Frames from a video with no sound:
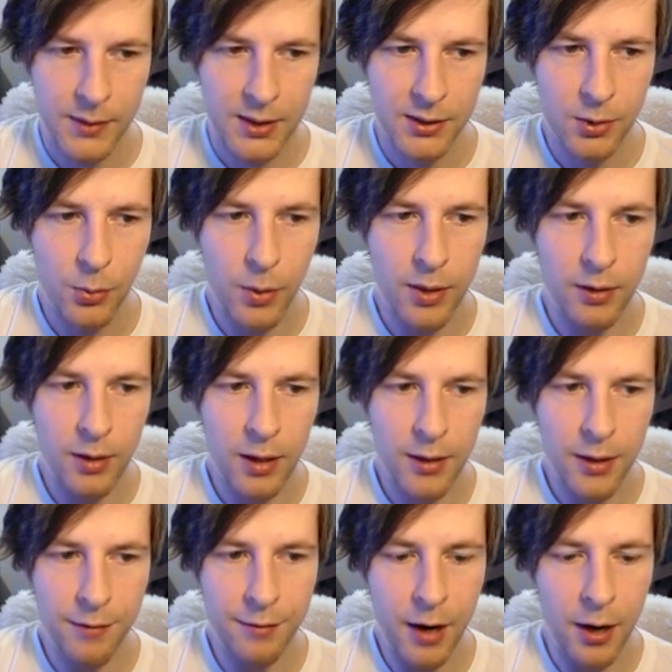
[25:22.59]
So whether or not
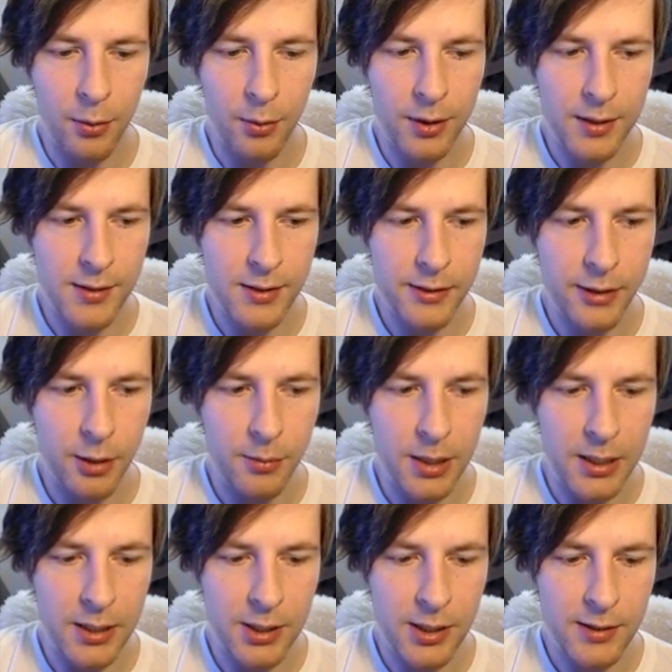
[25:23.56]
they fire with this is going to
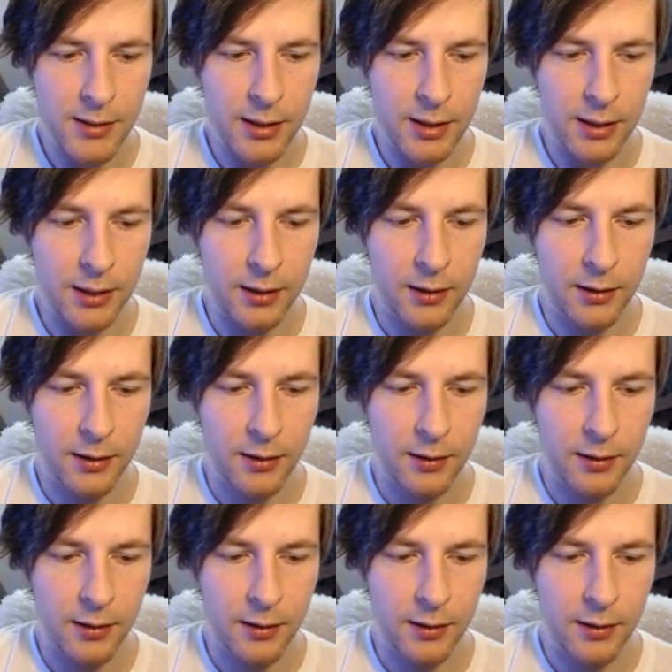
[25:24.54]
be interesting.